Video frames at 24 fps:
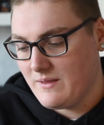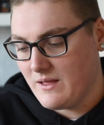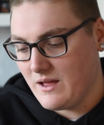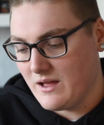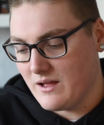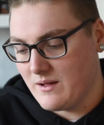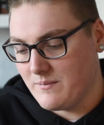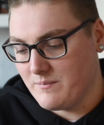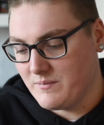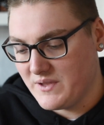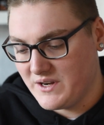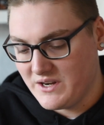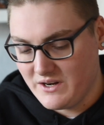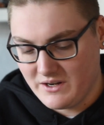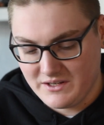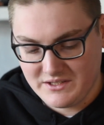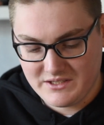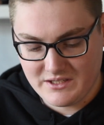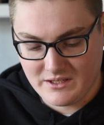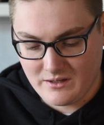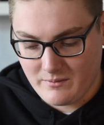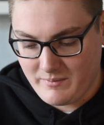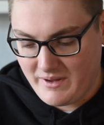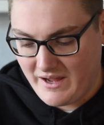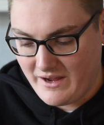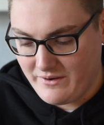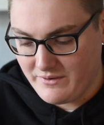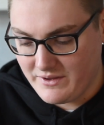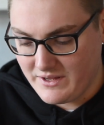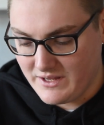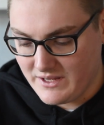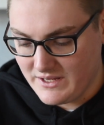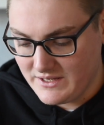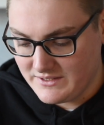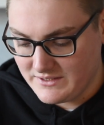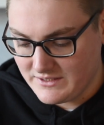And the nice thing about
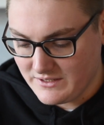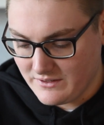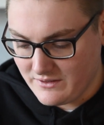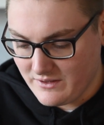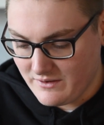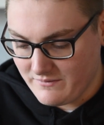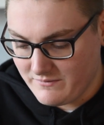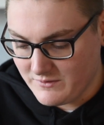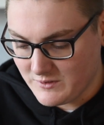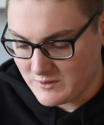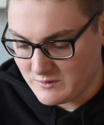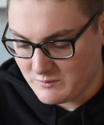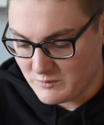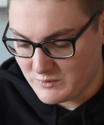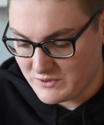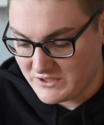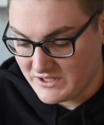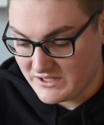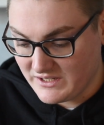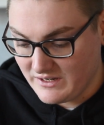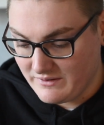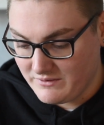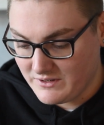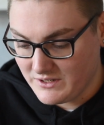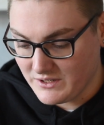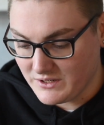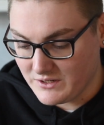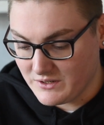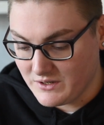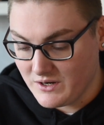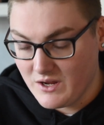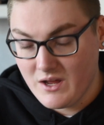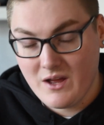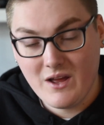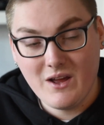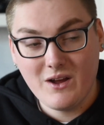it is that it feels more
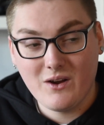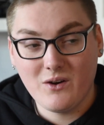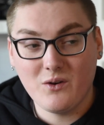significant.